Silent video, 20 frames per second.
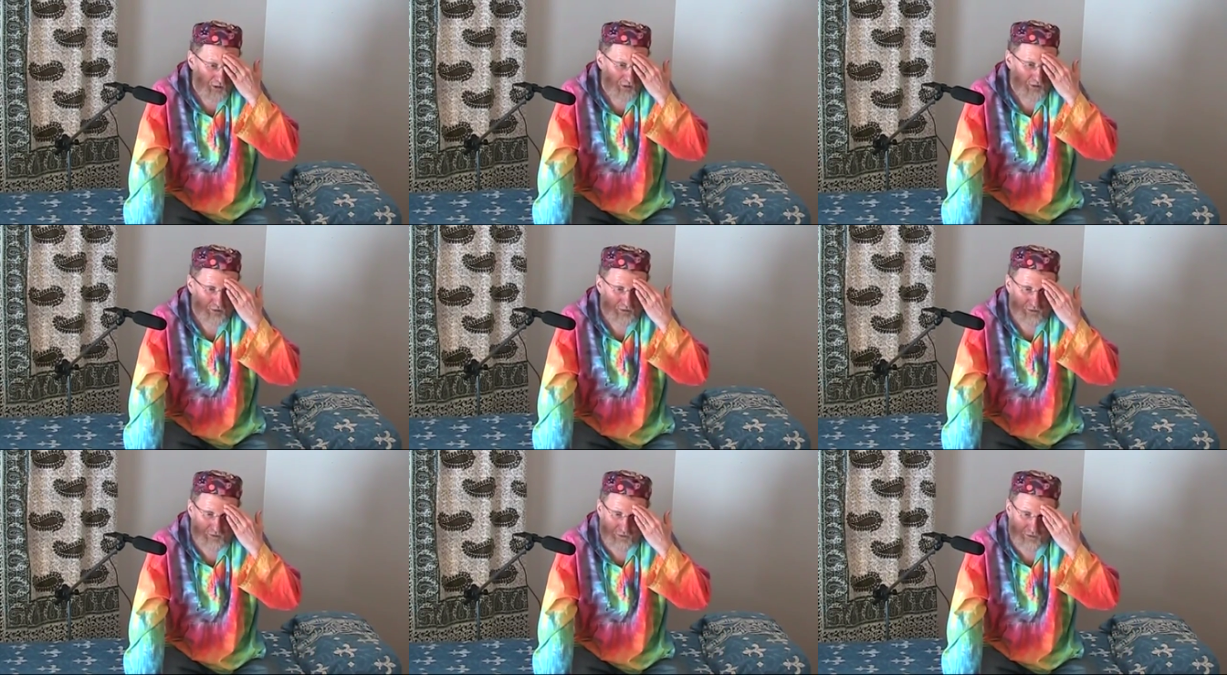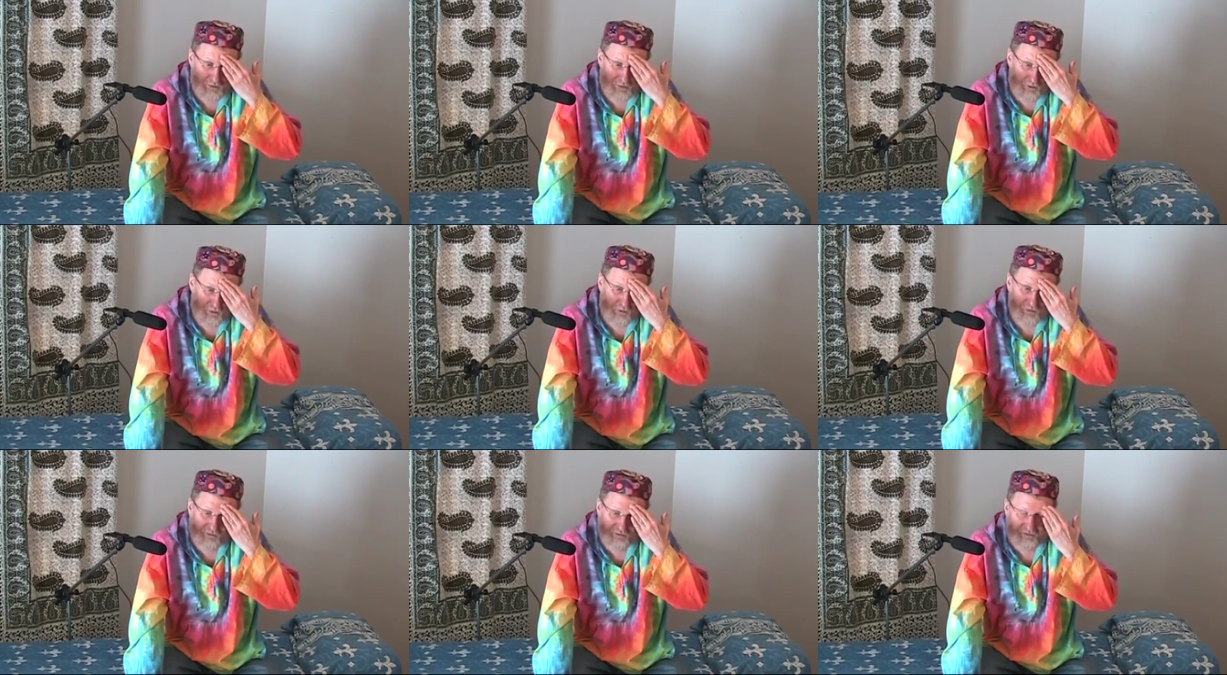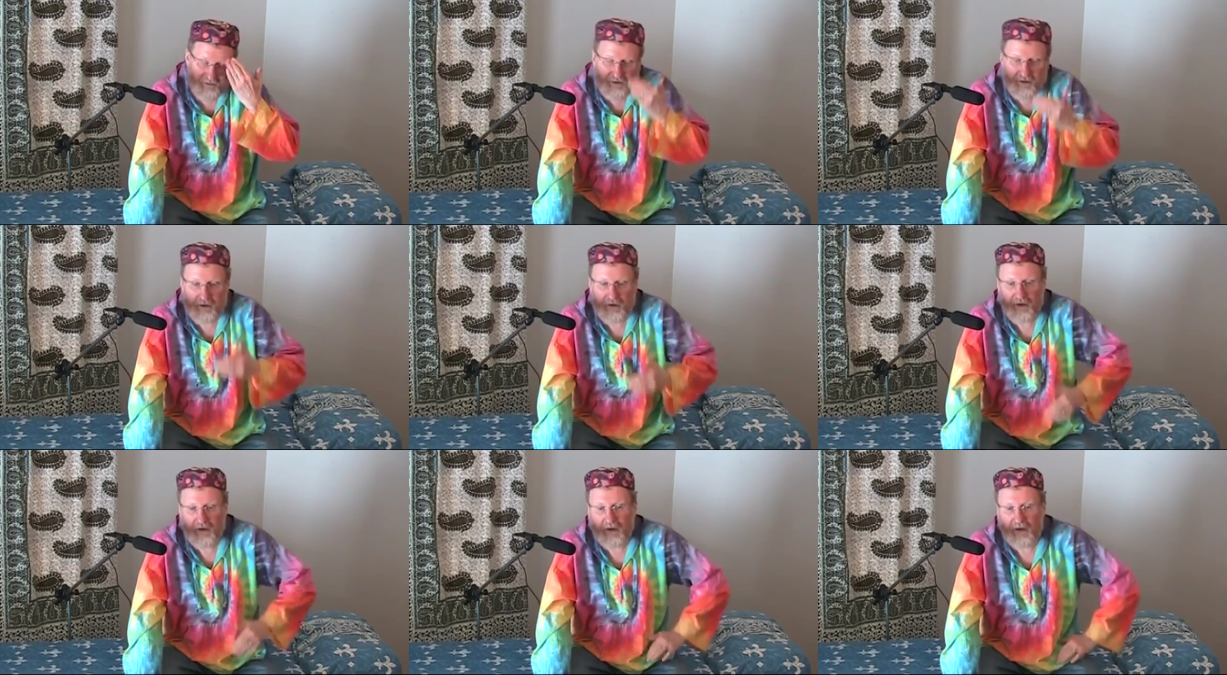So
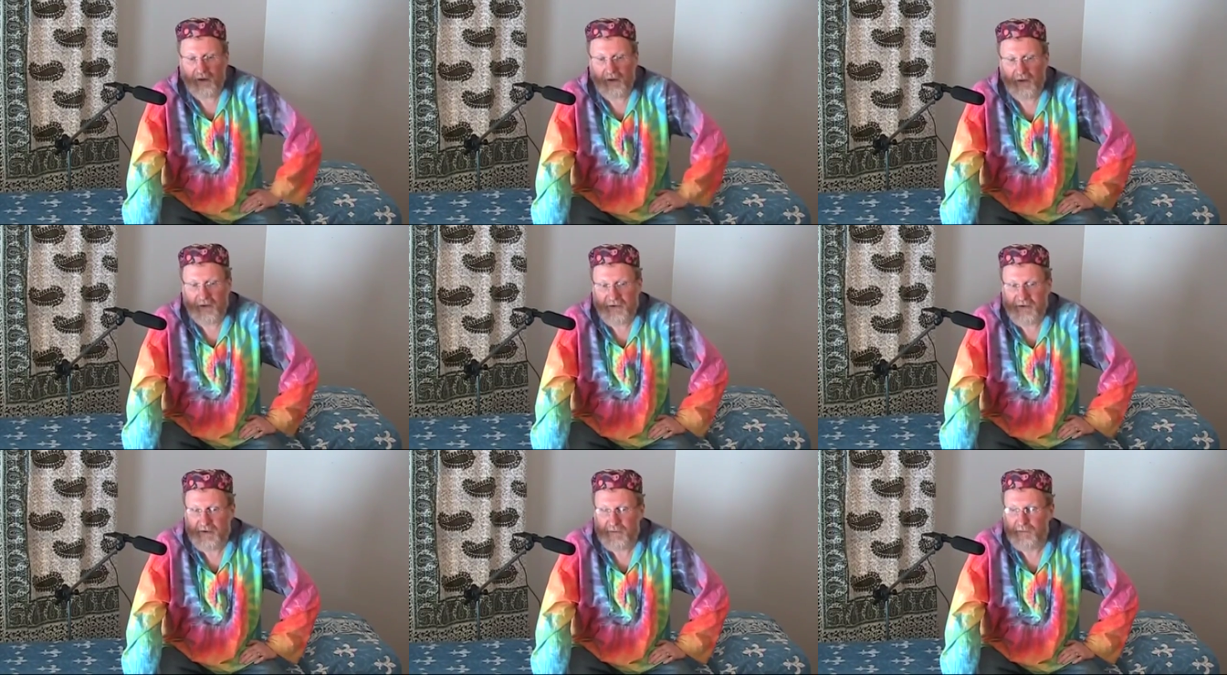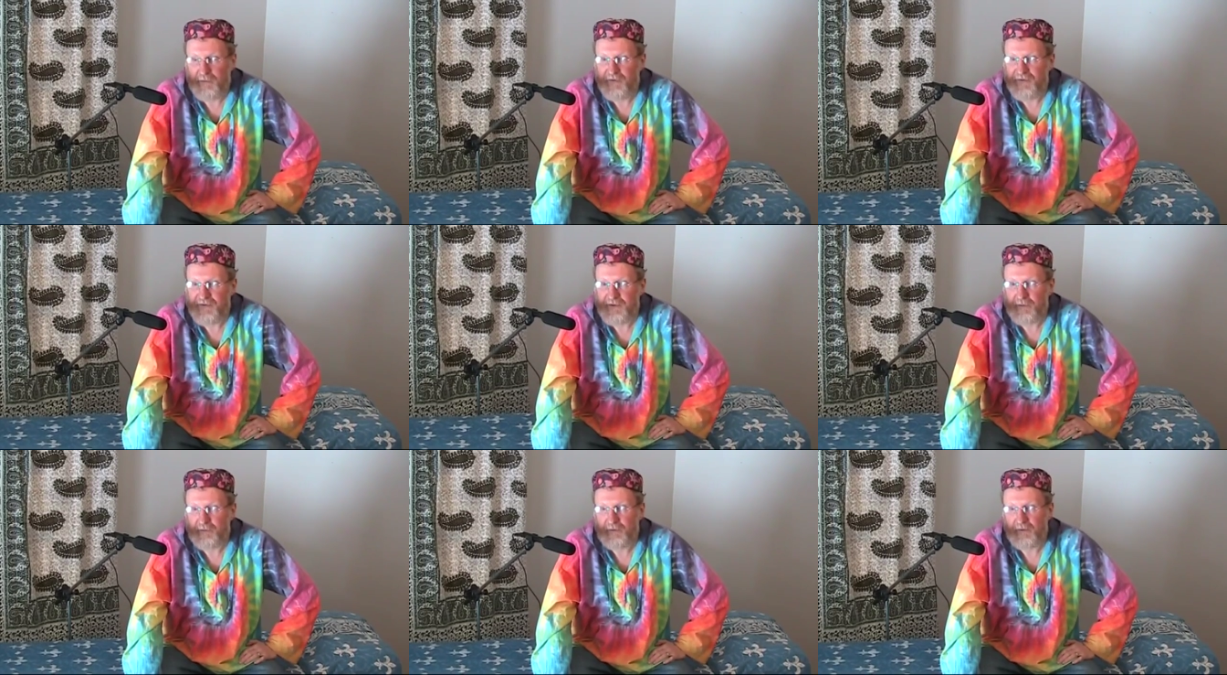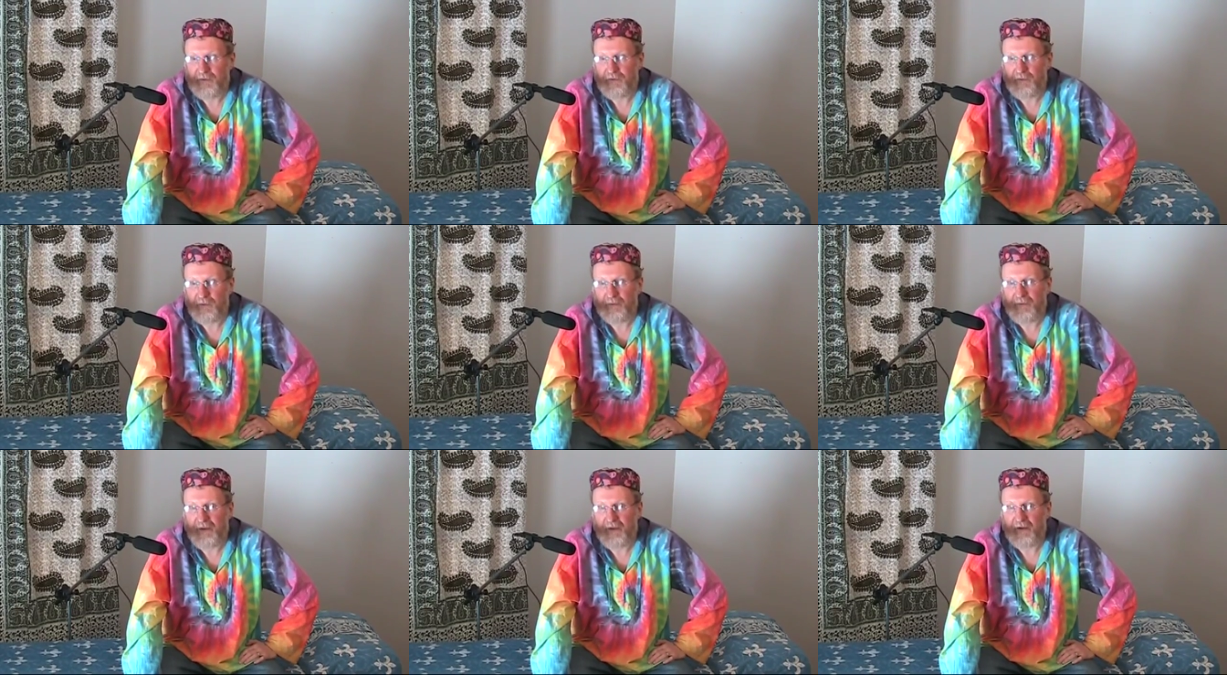they are responsible
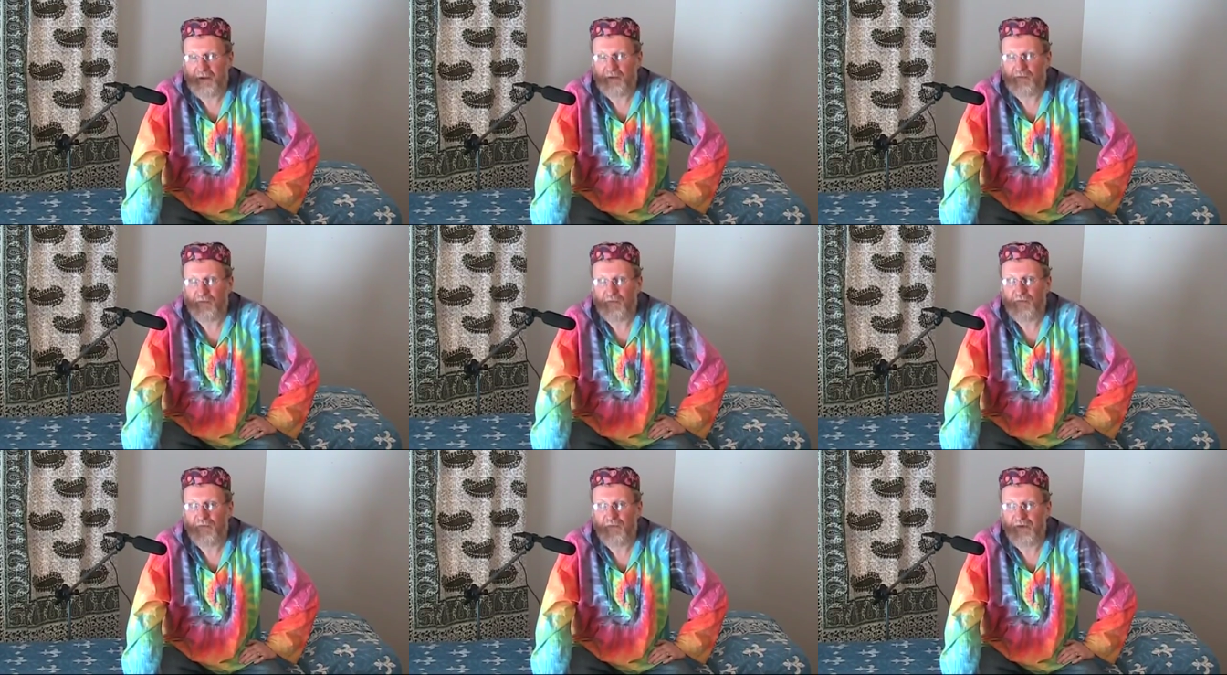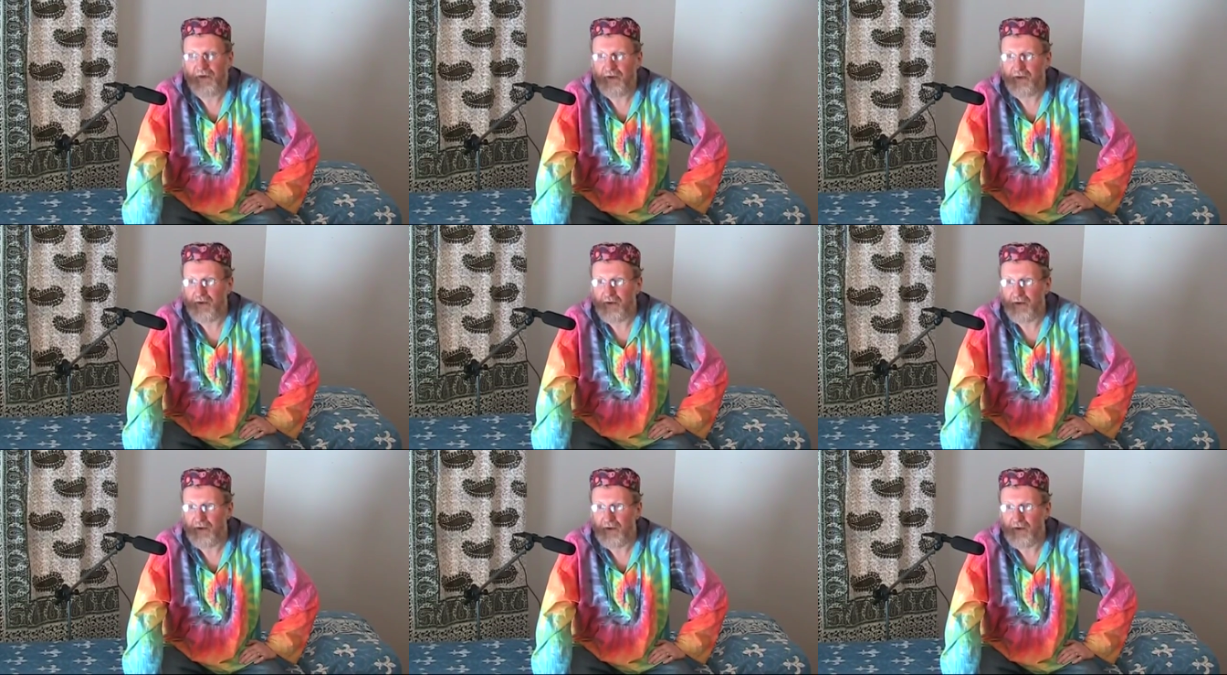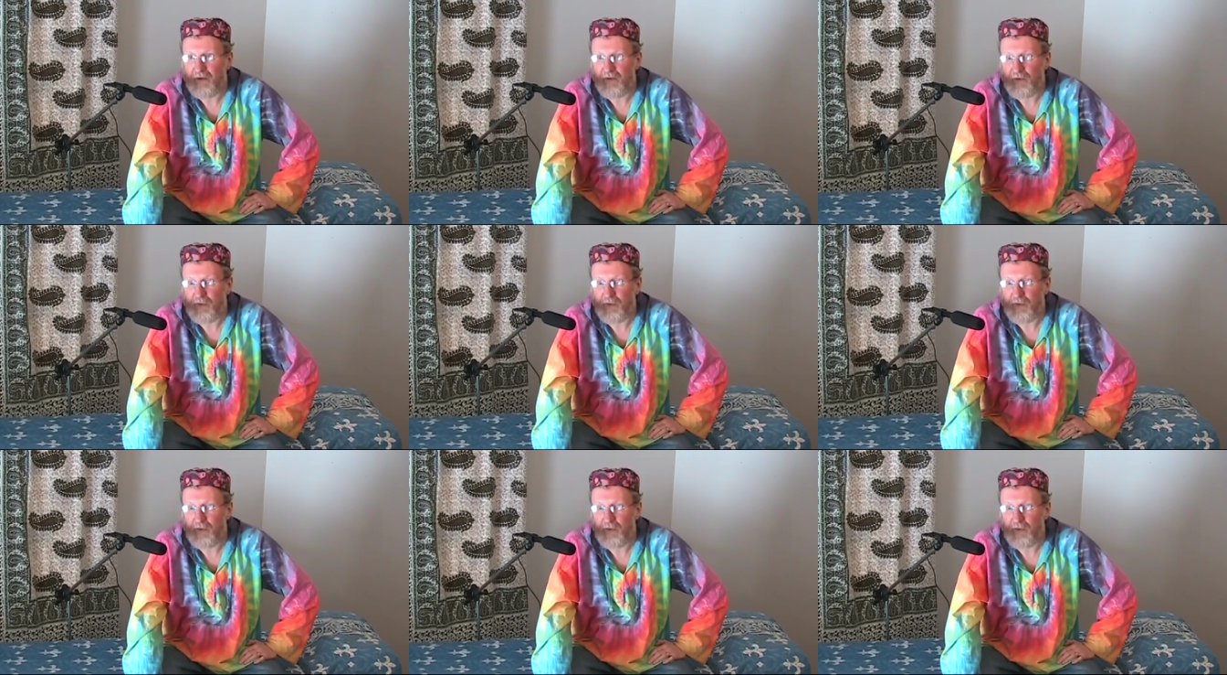to make it fair,